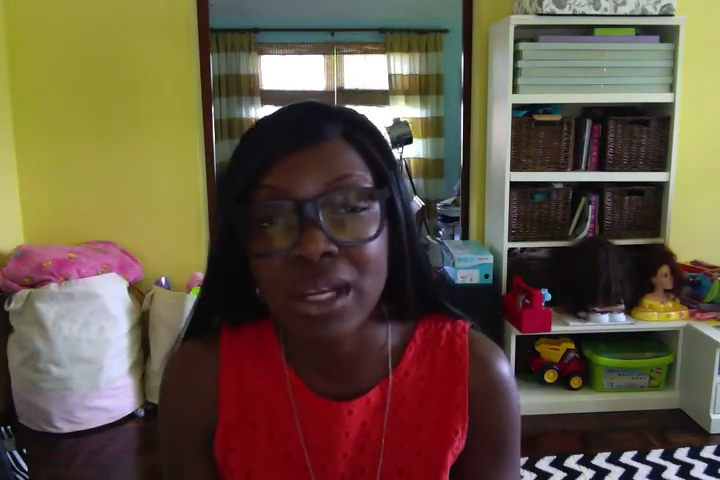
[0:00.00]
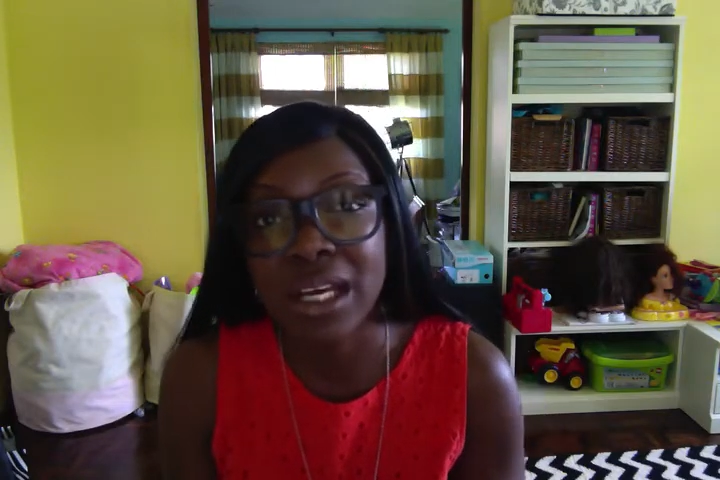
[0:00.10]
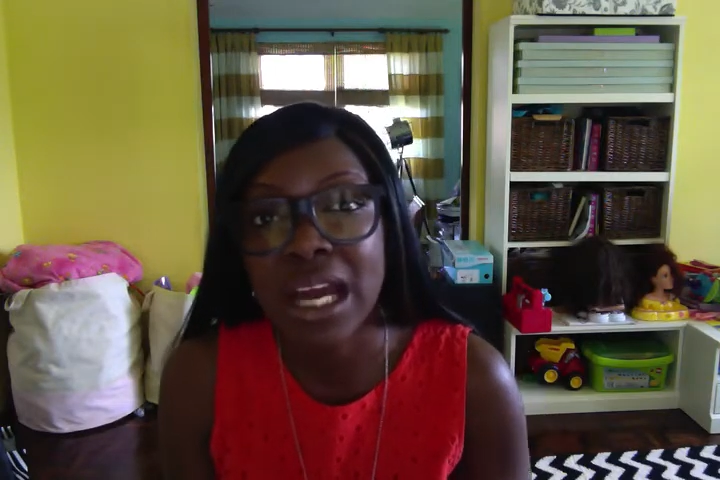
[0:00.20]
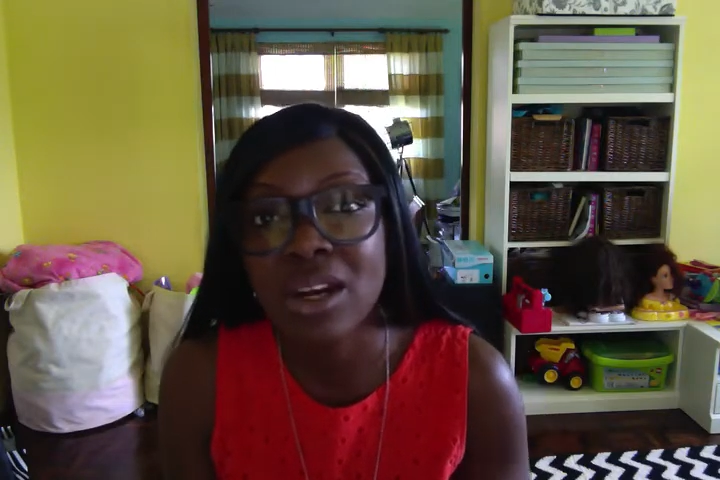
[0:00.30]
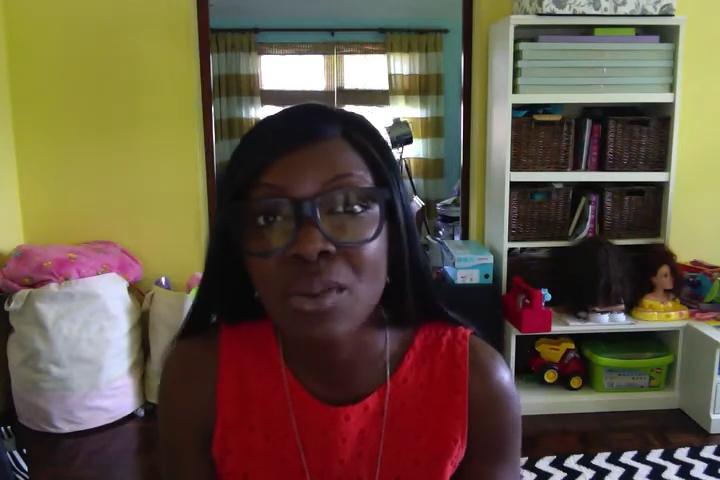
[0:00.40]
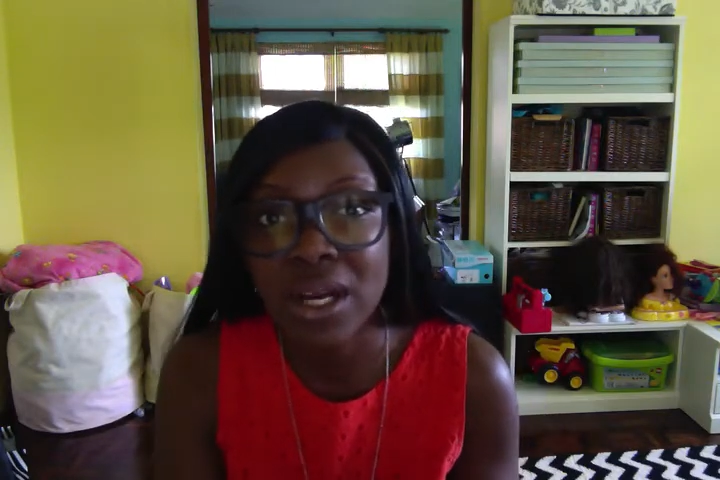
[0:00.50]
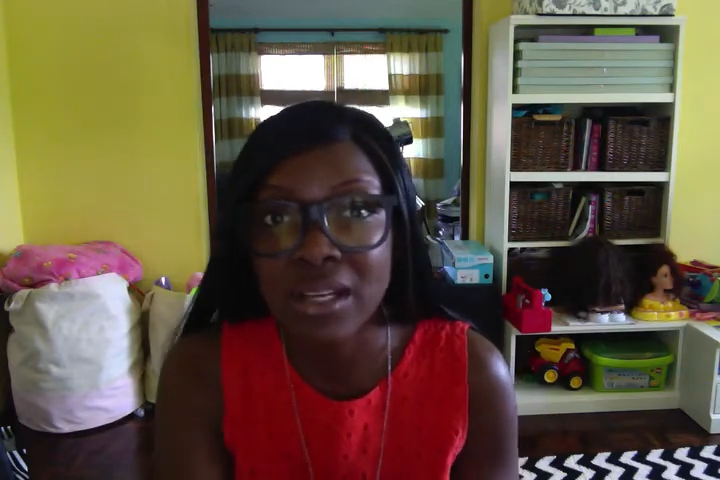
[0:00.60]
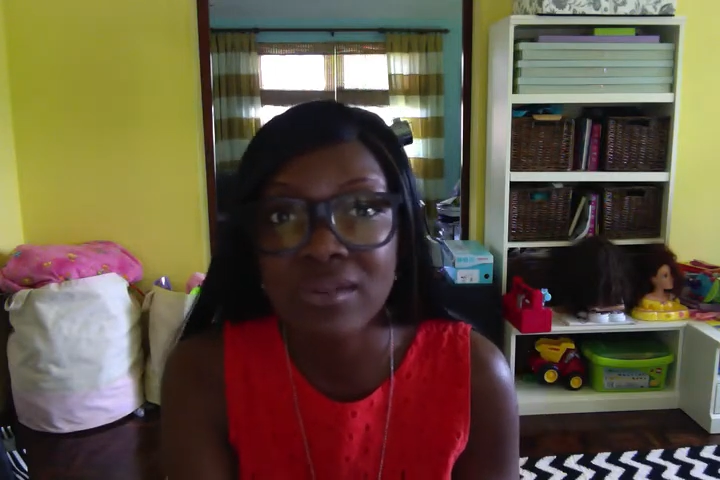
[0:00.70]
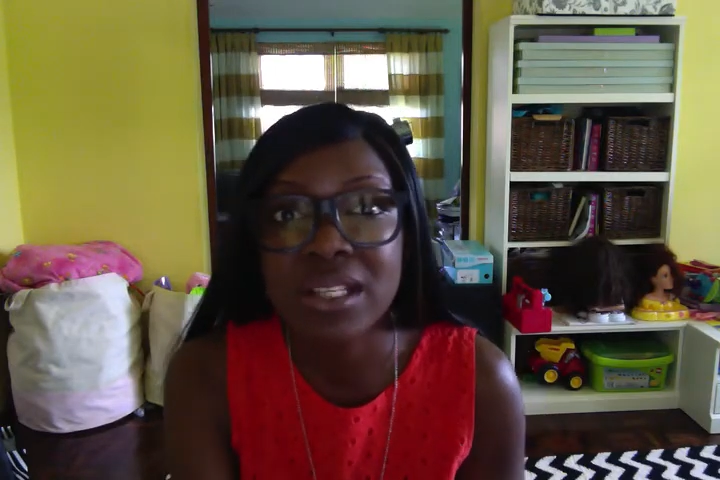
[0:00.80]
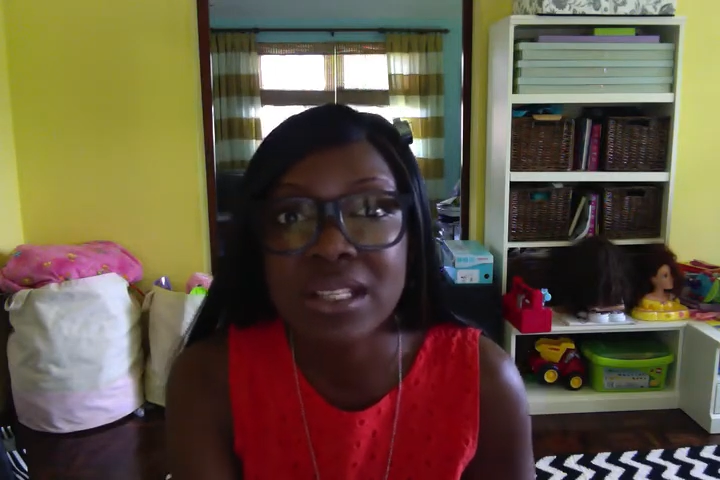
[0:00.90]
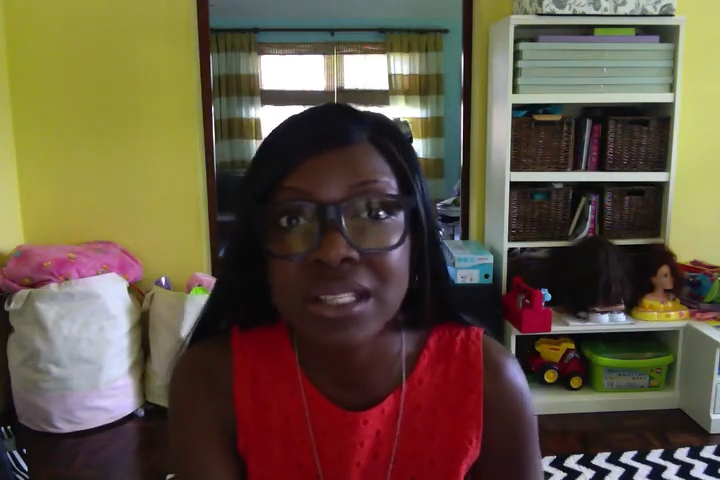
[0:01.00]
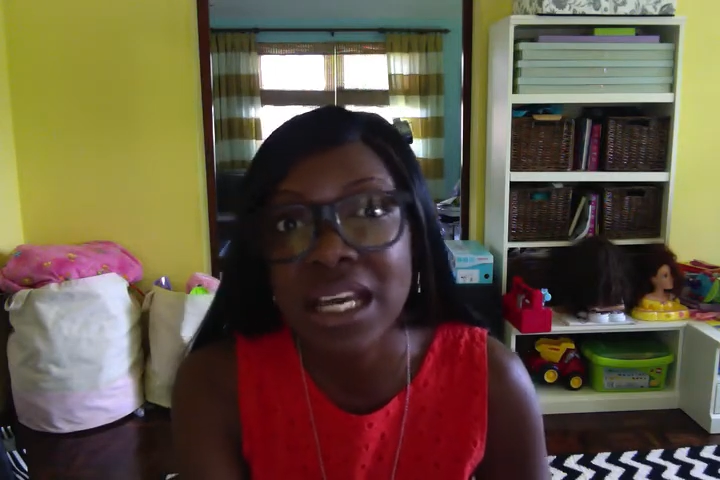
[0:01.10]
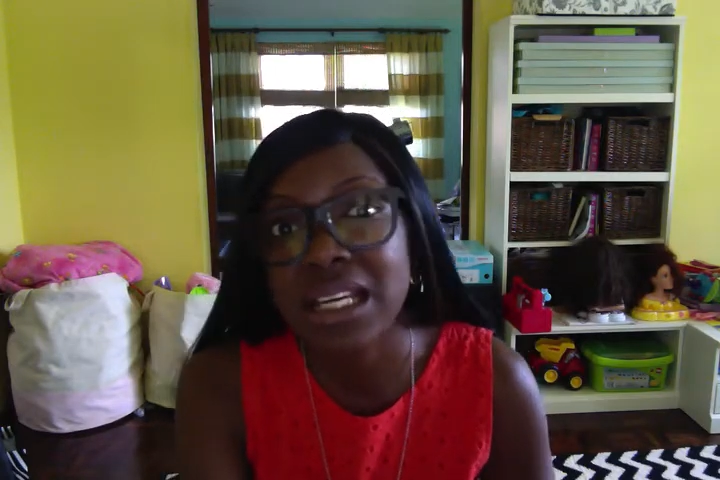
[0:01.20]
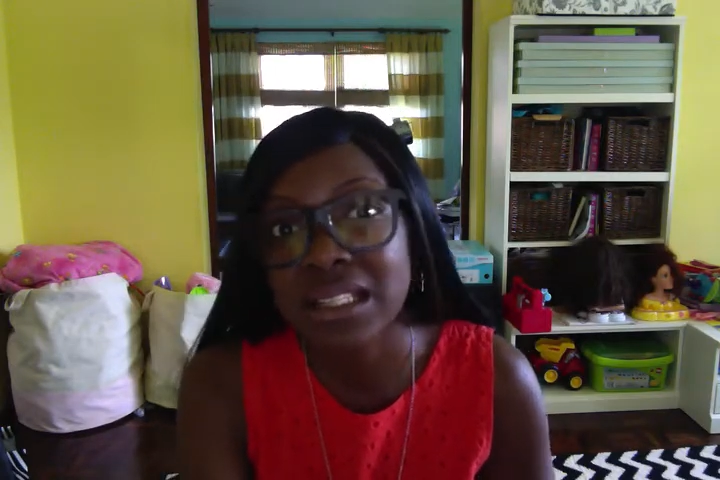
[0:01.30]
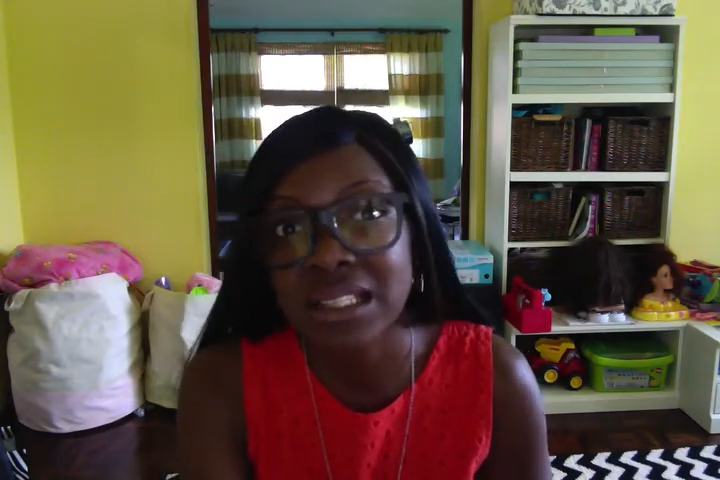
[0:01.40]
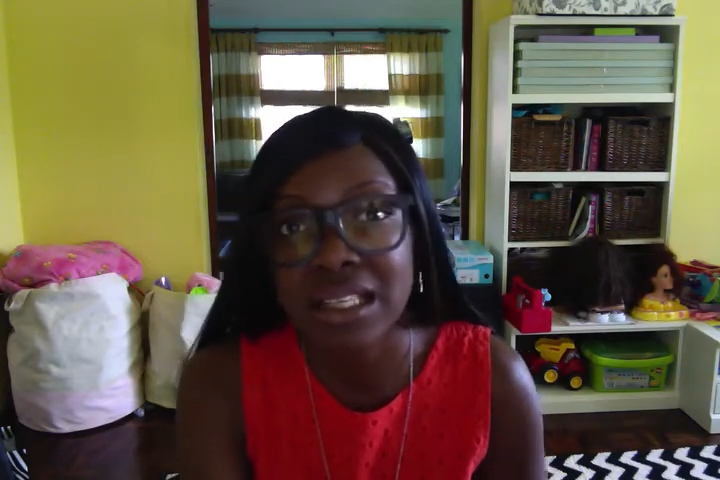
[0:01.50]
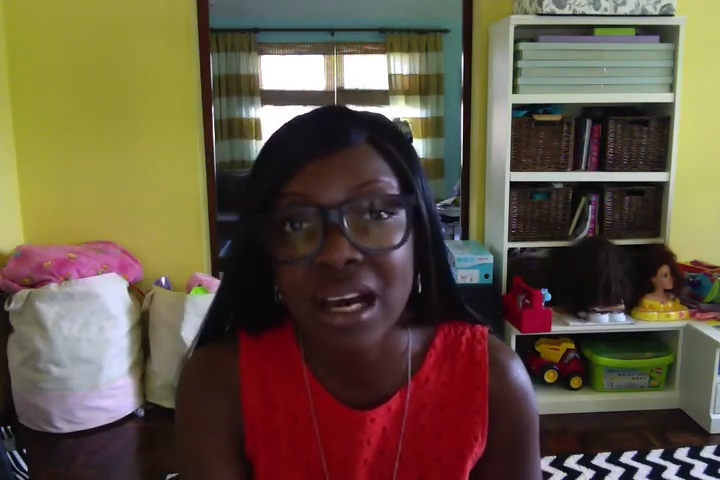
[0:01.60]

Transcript: Like, I know when I lived in the States,